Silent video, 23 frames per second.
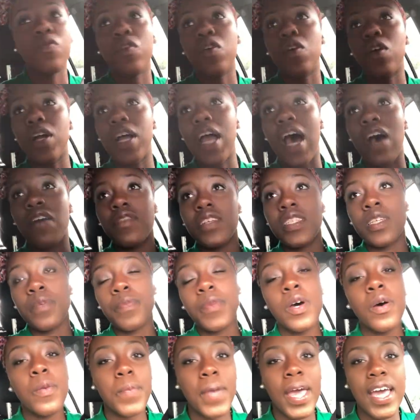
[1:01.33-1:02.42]
for Alpha
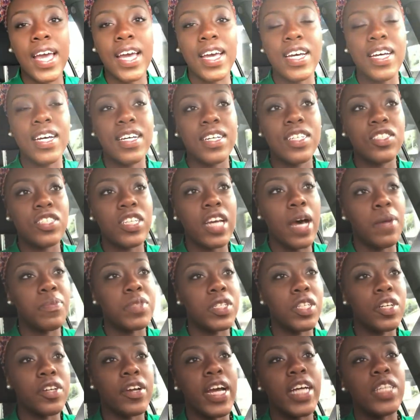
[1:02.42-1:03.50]
Sigma Omega
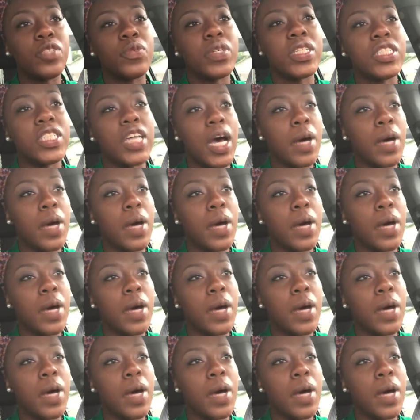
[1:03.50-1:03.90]
chapter, graduate